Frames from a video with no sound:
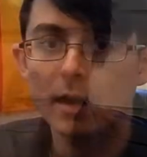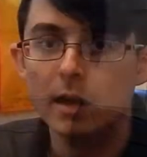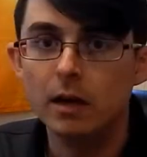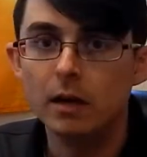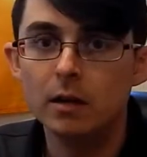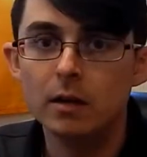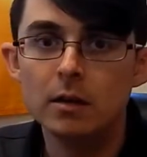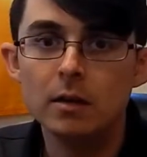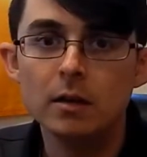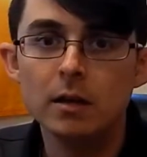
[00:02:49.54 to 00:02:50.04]

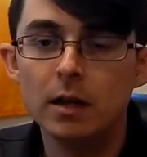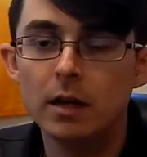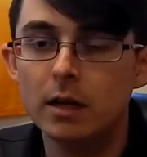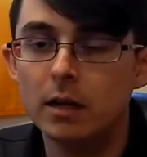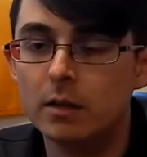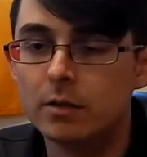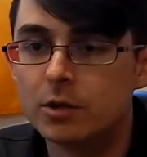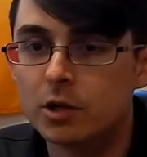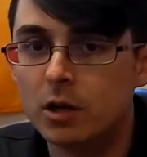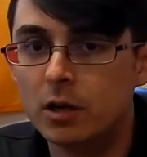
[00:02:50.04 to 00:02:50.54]
Hey
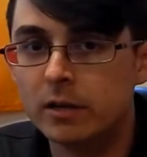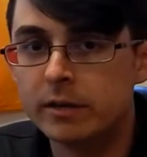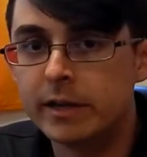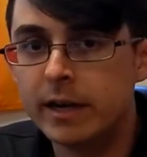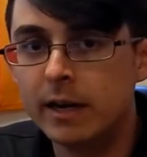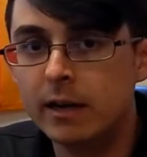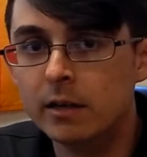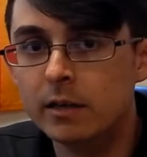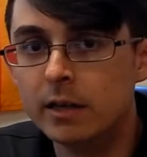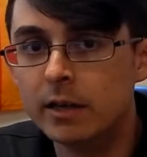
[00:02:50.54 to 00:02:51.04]
y'all, Sean
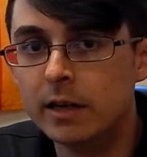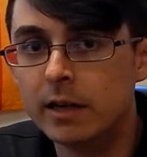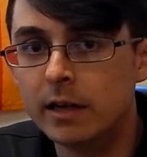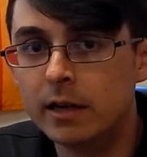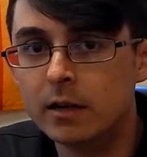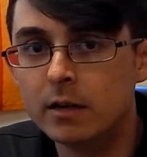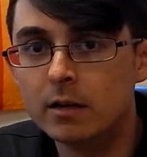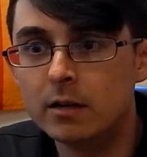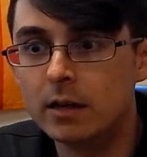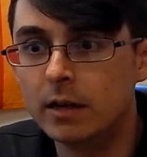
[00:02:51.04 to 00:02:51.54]
Canada
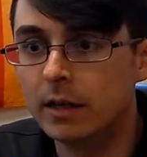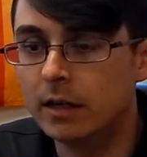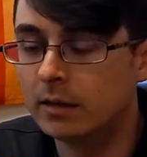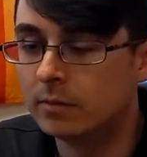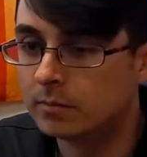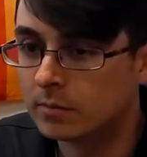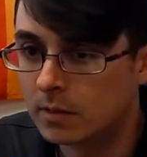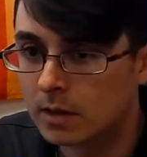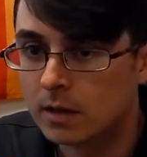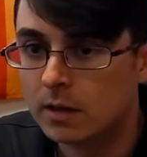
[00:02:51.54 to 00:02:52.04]
here,